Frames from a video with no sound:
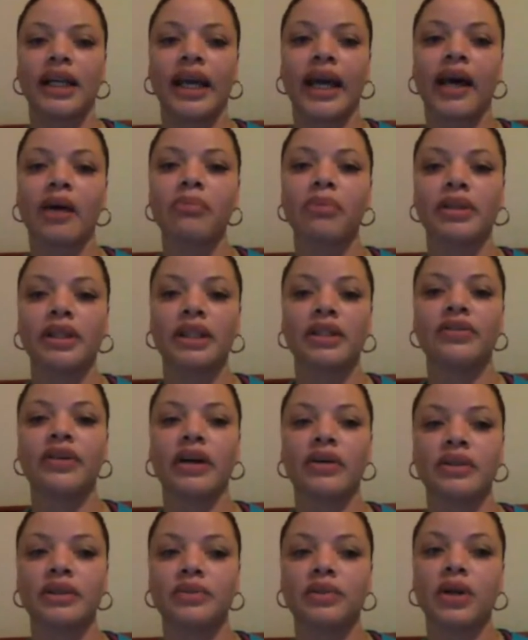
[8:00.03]
I can't
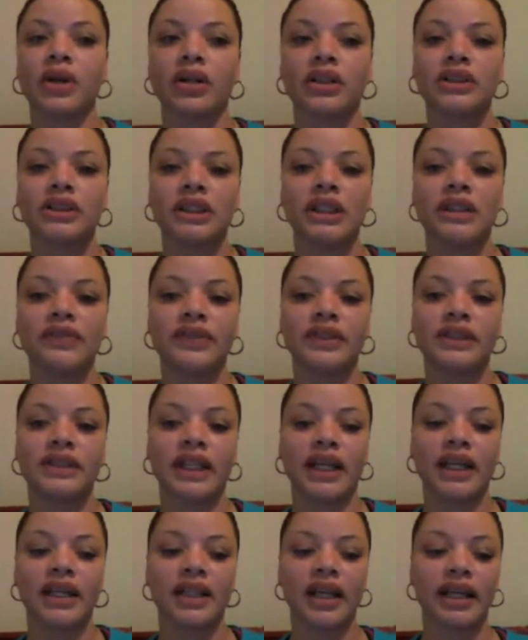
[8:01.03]
believe I was wrong. She even
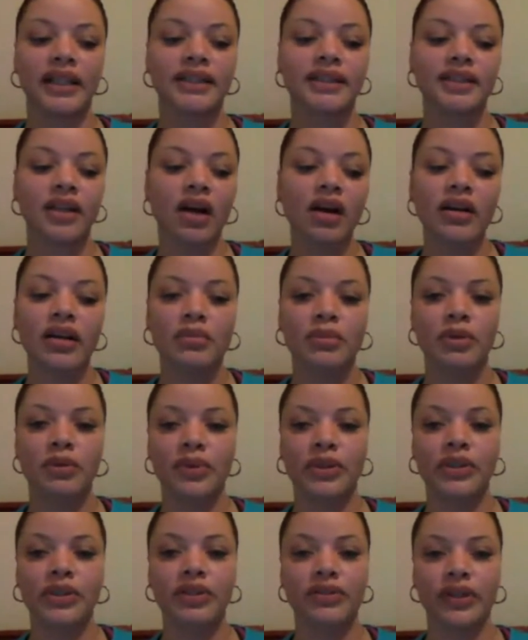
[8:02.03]
said, I saw him at
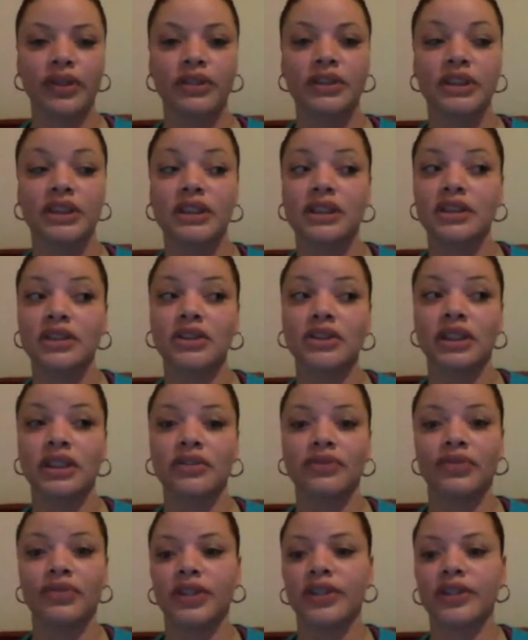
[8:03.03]
Winterfell, and she's still trying
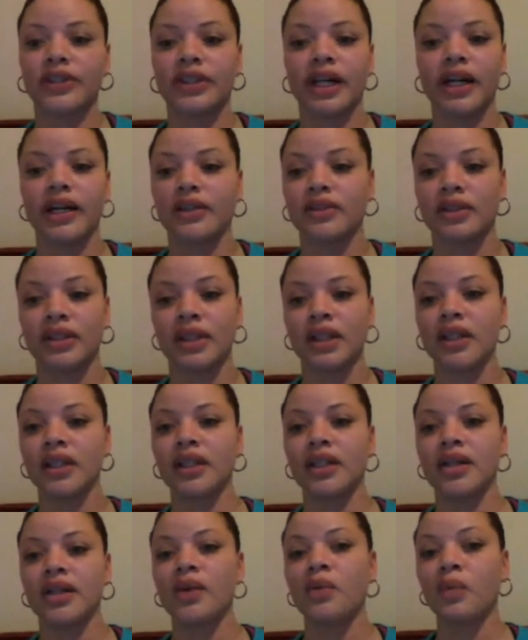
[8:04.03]
to figure out
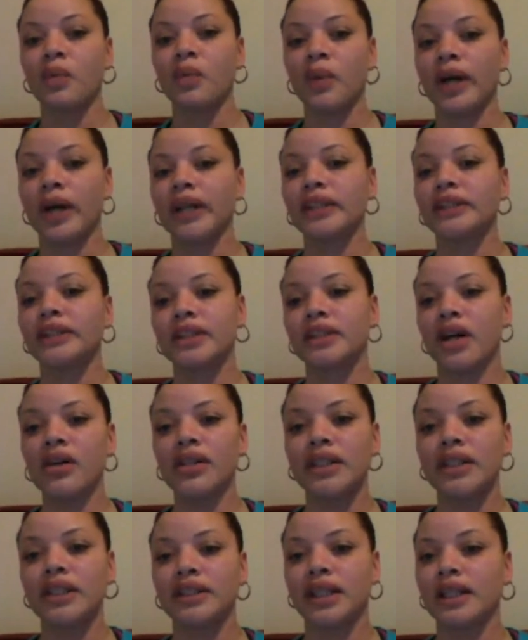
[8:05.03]
why she
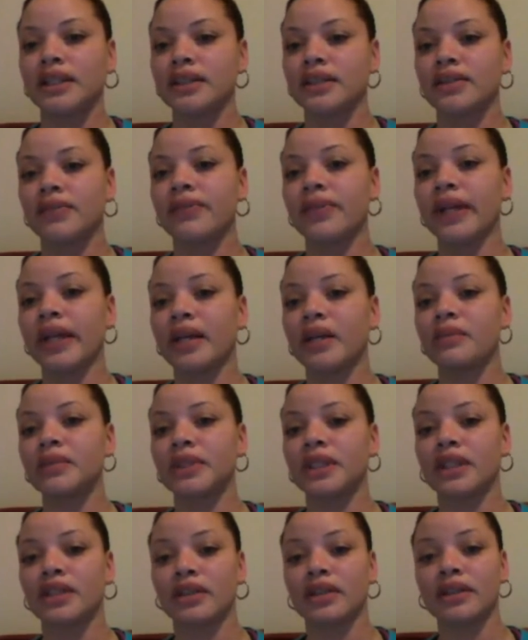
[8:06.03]
saw these things in the
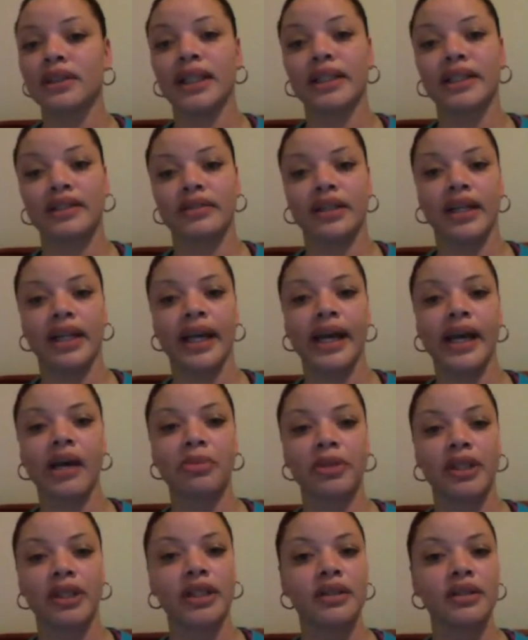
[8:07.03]
flames, and it looks like they're not
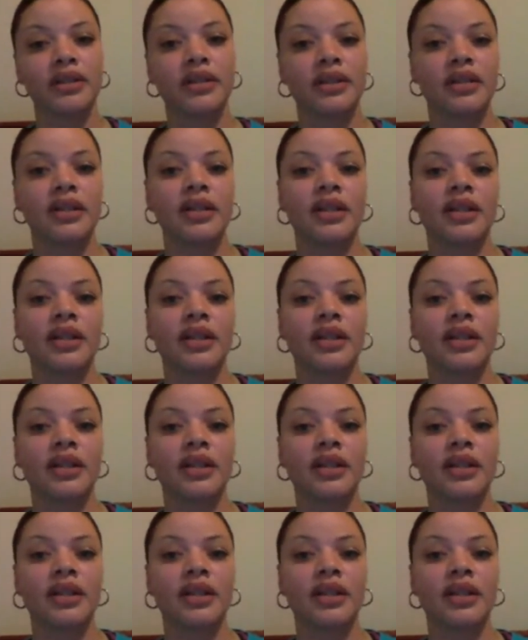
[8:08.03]
happening.